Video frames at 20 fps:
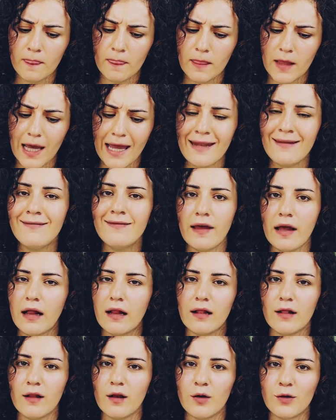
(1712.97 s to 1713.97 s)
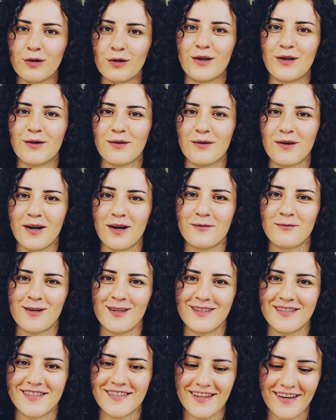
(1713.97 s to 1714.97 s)
intel on you, I want
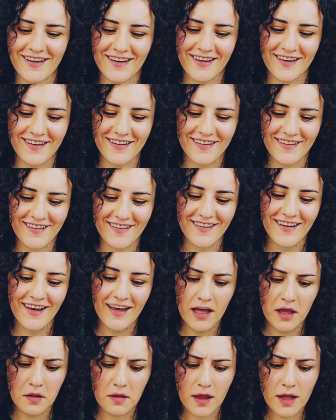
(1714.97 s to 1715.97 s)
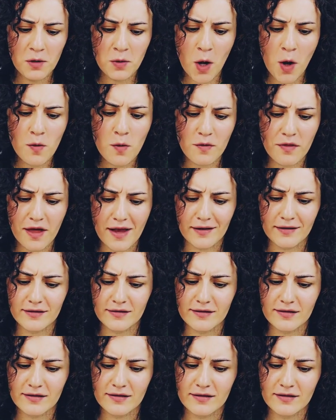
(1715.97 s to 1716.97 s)
to say. They know
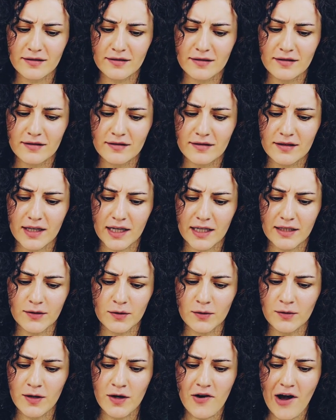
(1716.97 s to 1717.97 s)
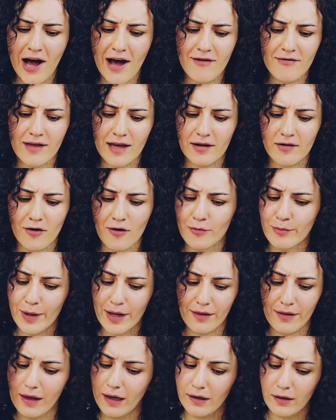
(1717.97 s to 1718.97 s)
things. And I don't know how they know,
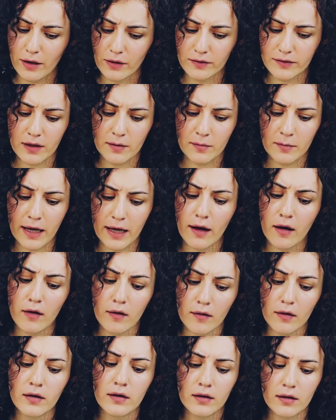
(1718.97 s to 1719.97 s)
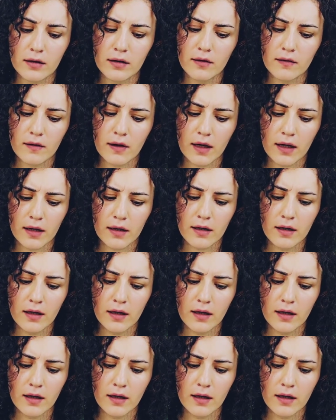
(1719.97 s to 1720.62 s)
but they know somehow. Okay.